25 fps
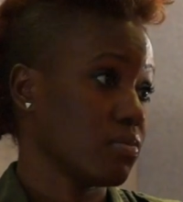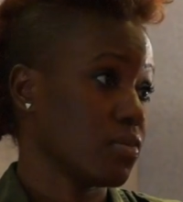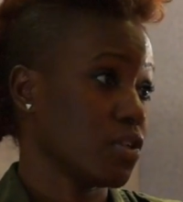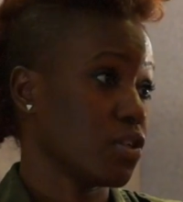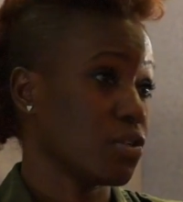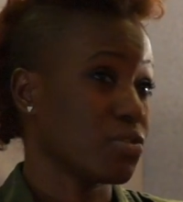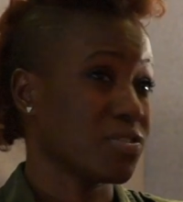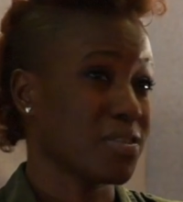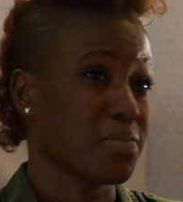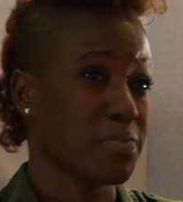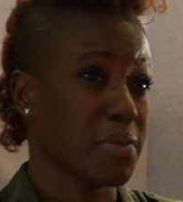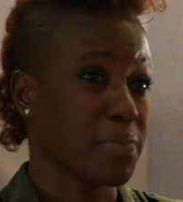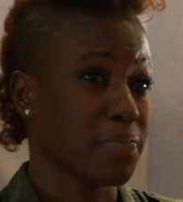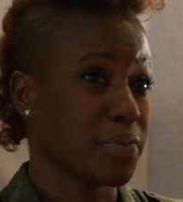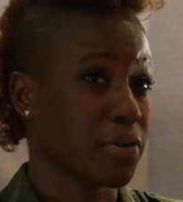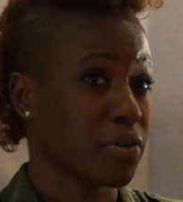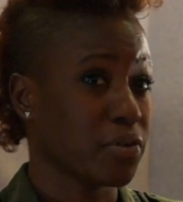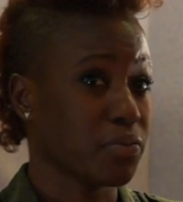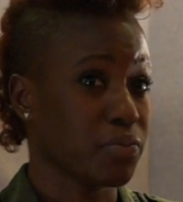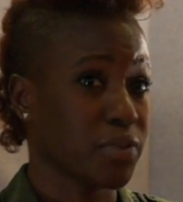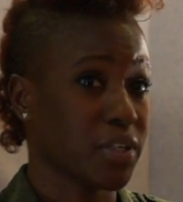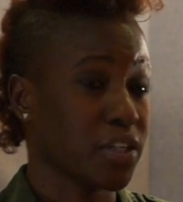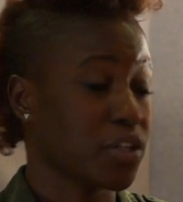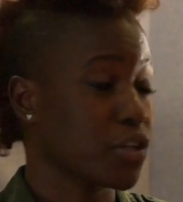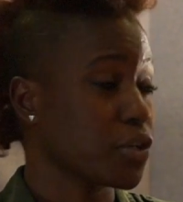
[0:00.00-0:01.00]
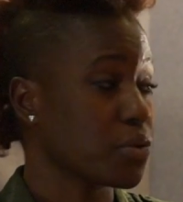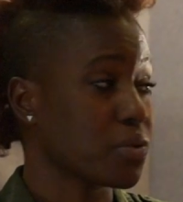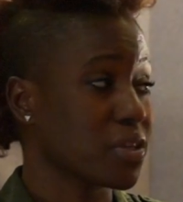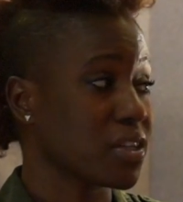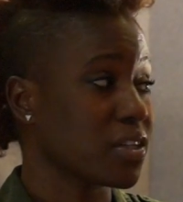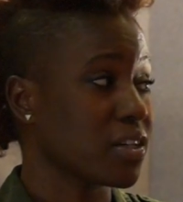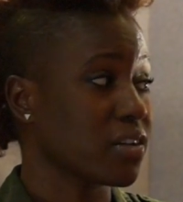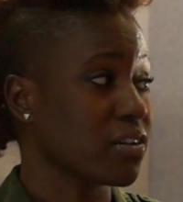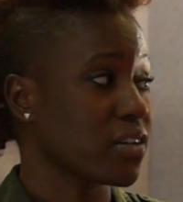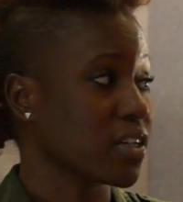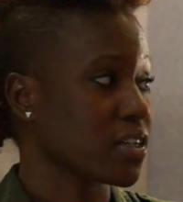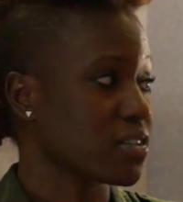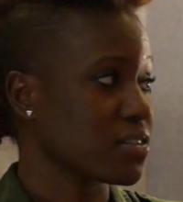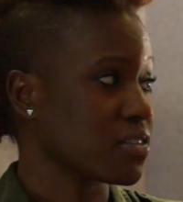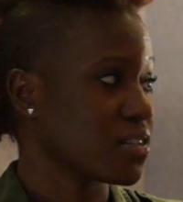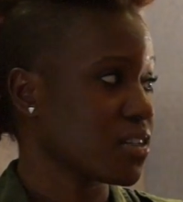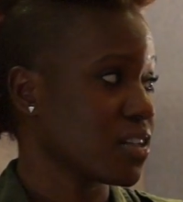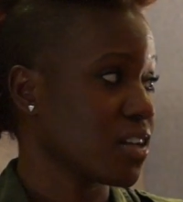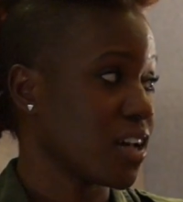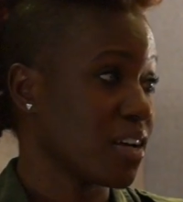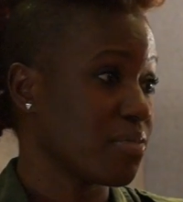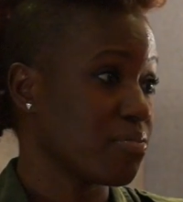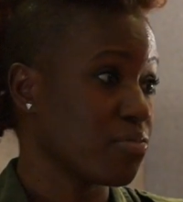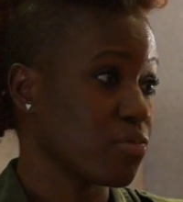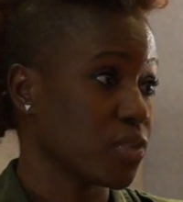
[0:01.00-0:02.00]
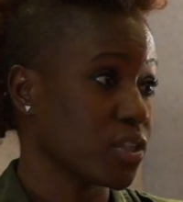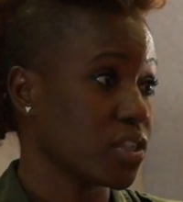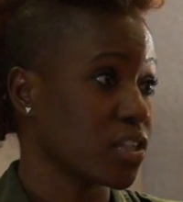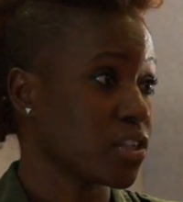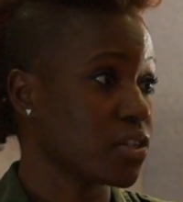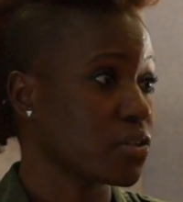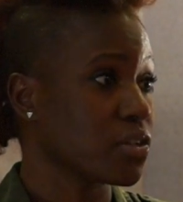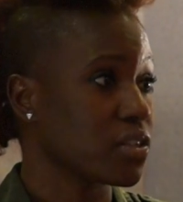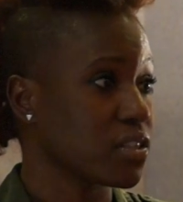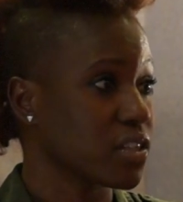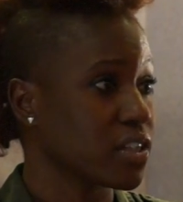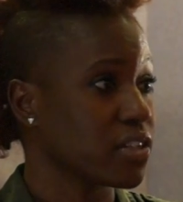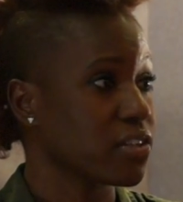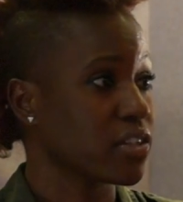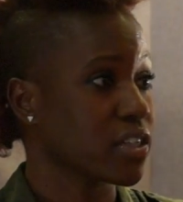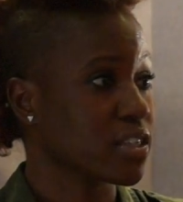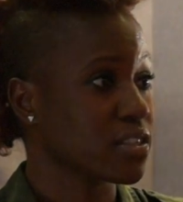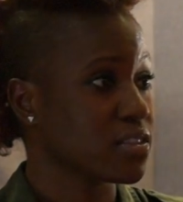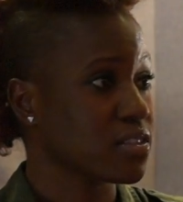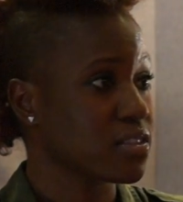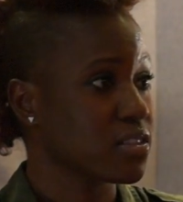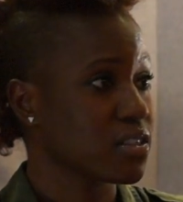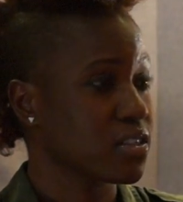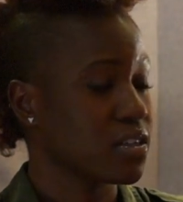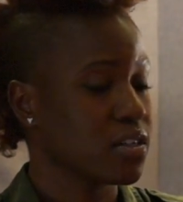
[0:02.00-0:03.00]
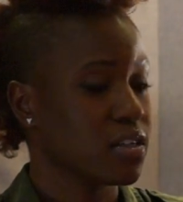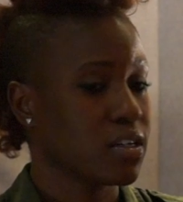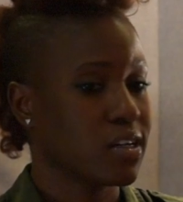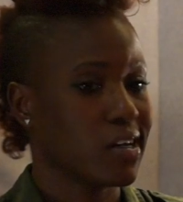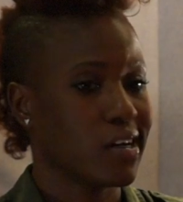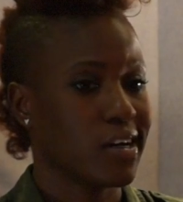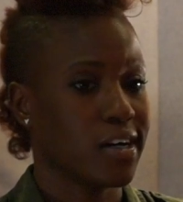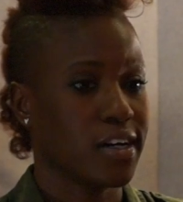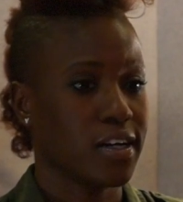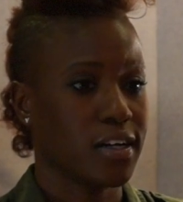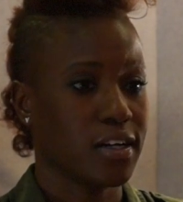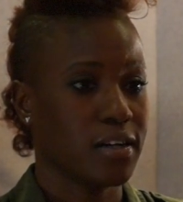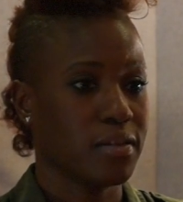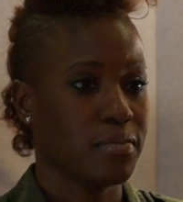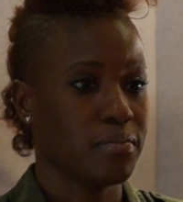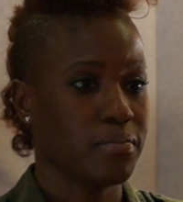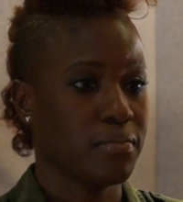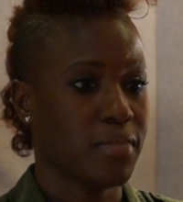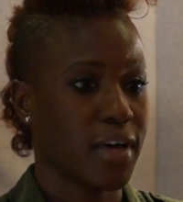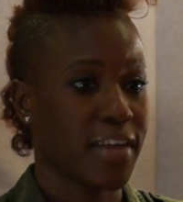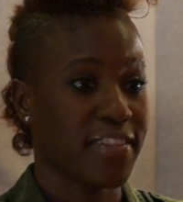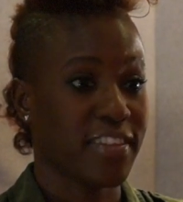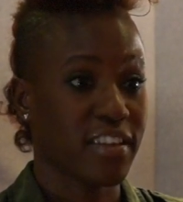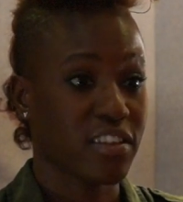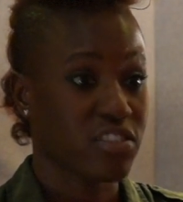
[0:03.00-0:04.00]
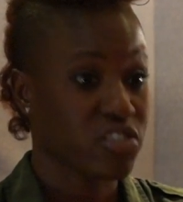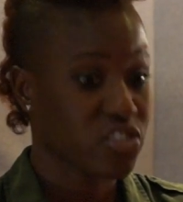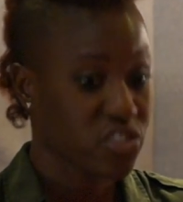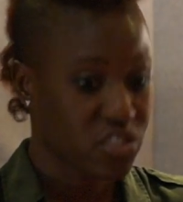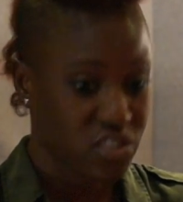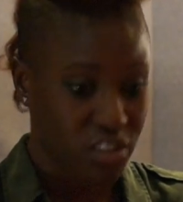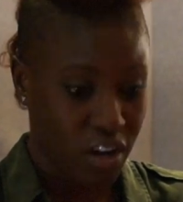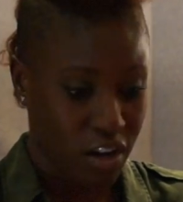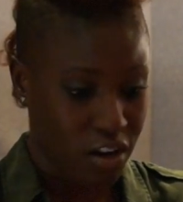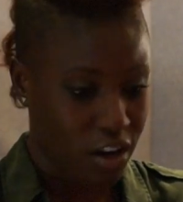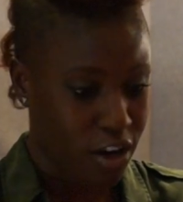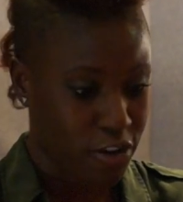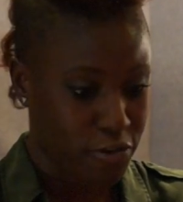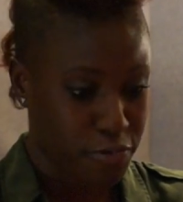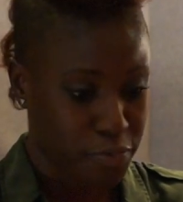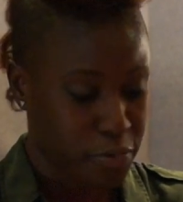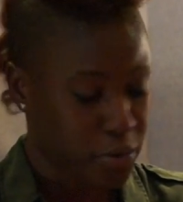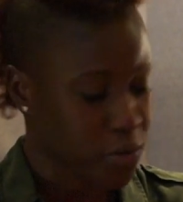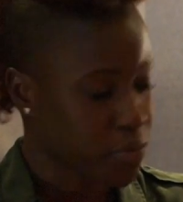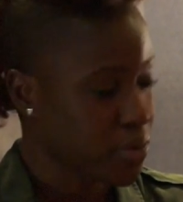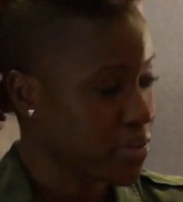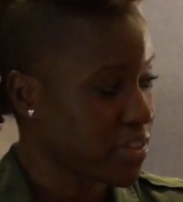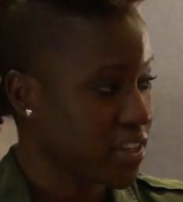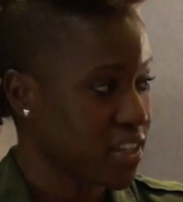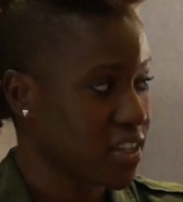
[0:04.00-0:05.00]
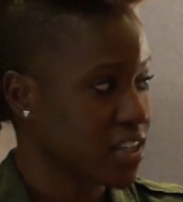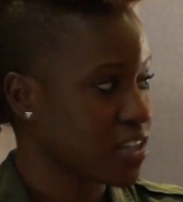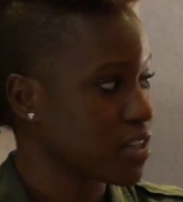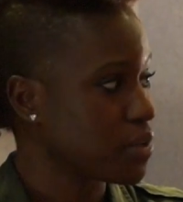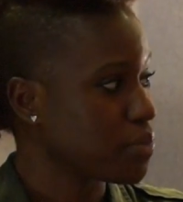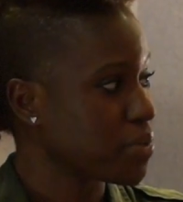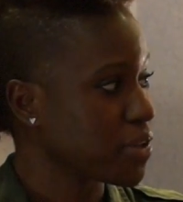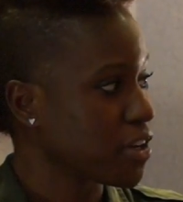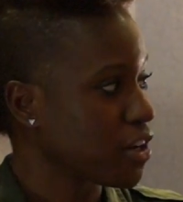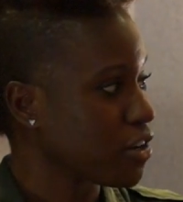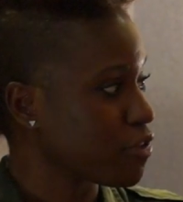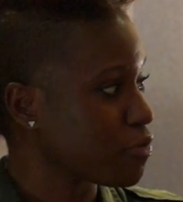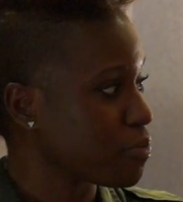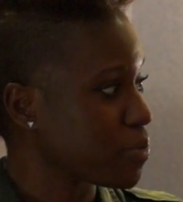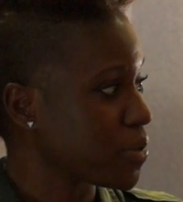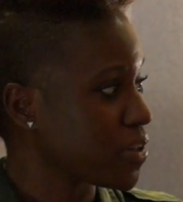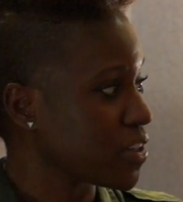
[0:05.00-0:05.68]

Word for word: You know, some people aren't really good at lyrics, and I'm really good at lyrics, um, and they're just not off book when they need to be off